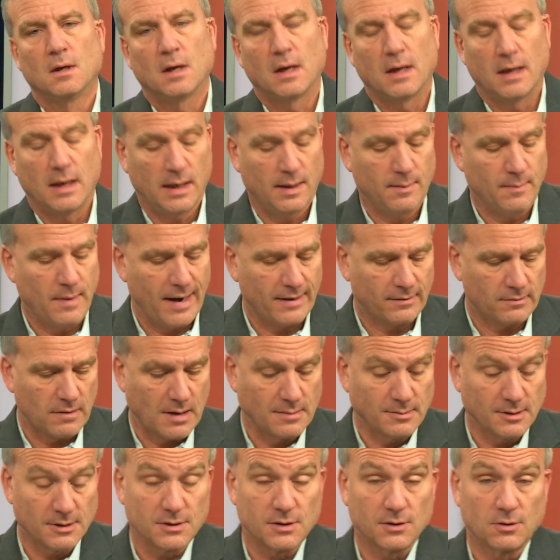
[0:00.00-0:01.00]
And Mac
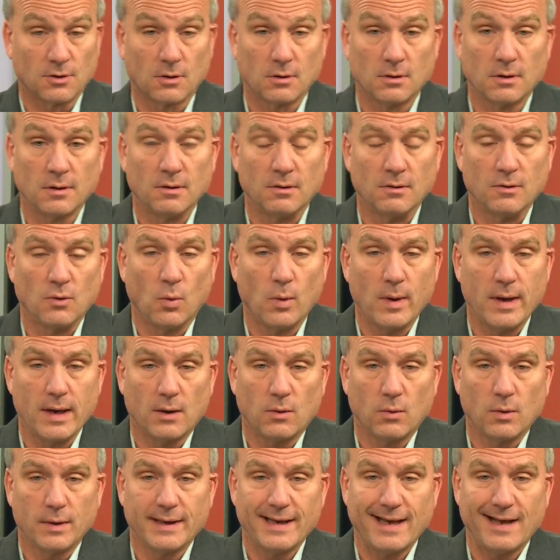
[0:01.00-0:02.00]
Robinson, earlier in the
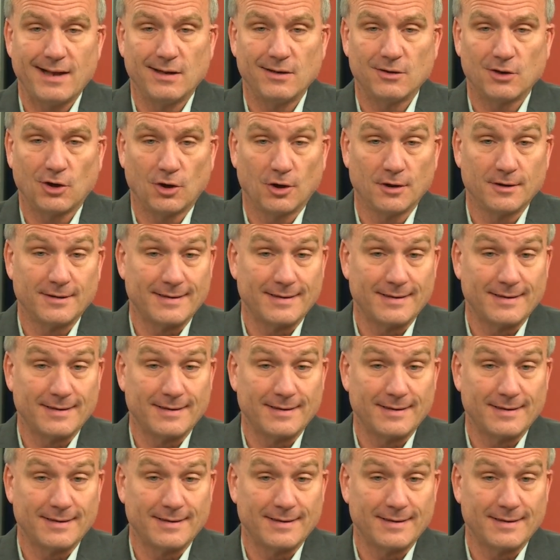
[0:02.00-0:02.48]
week, we heard